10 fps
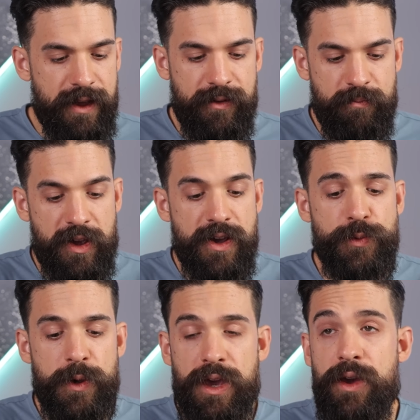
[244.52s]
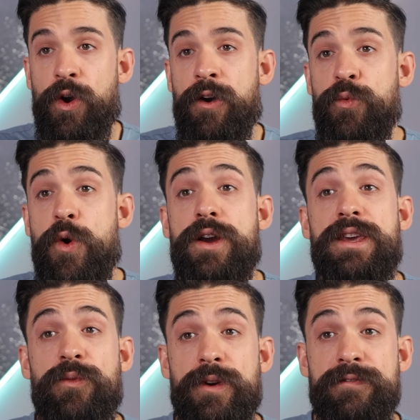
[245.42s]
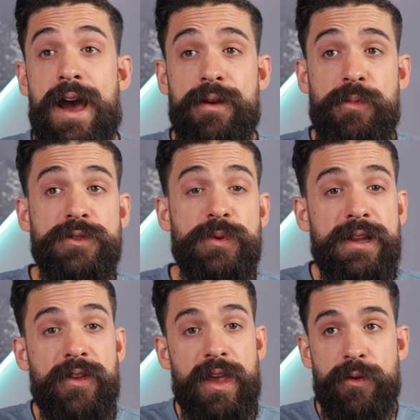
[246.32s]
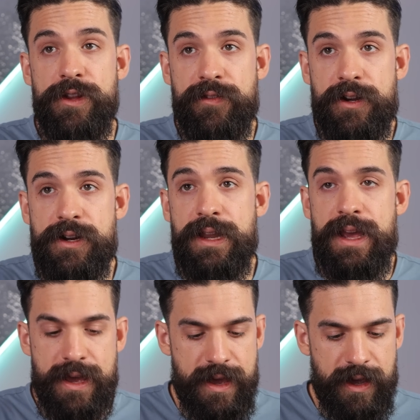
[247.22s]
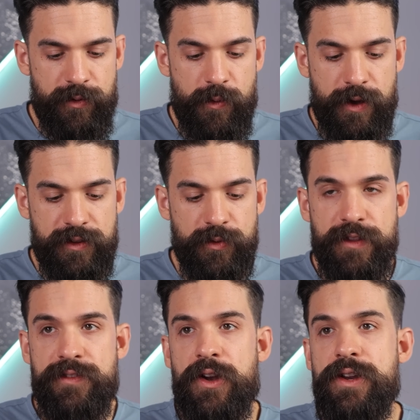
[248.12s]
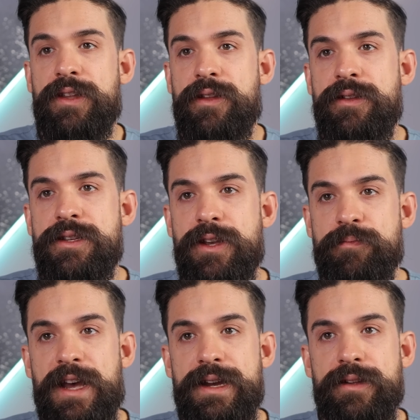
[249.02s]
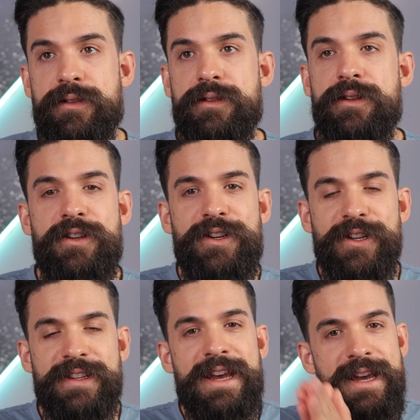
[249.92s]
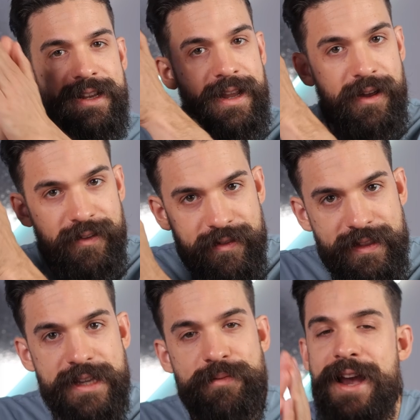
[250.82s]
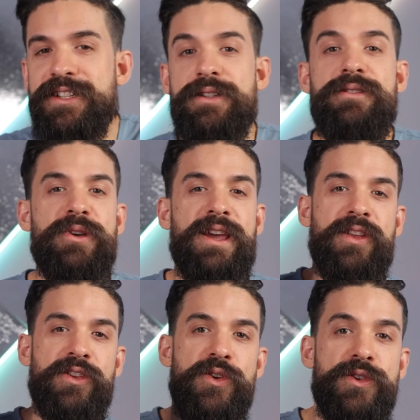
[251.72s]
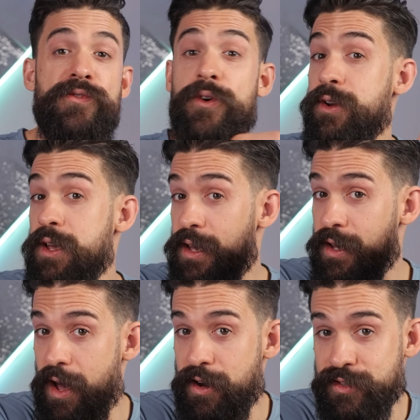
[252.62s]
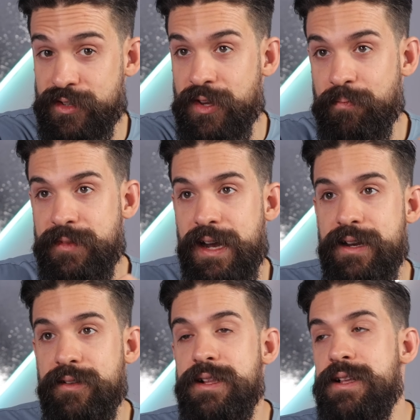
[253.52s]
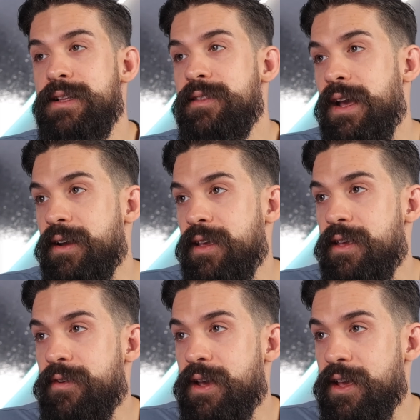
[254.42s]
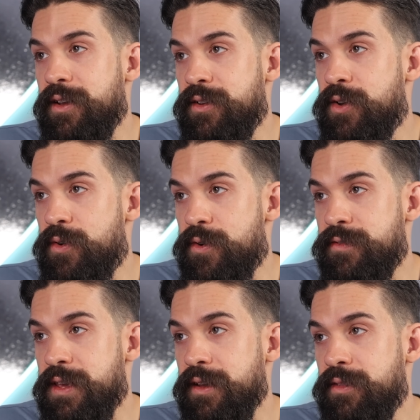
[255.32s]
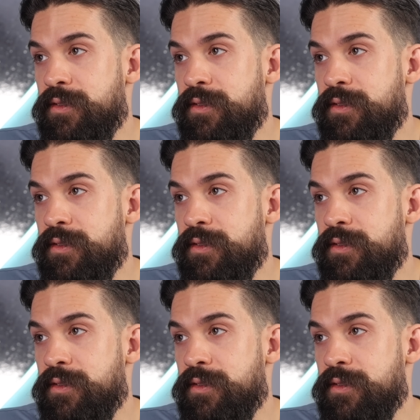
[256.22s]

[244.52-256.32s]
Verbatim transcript: then because we are working with variables, we need to say return and we want to return the subtitle. Good. Now this measure we can then use for our subtitle. Now, if I go over here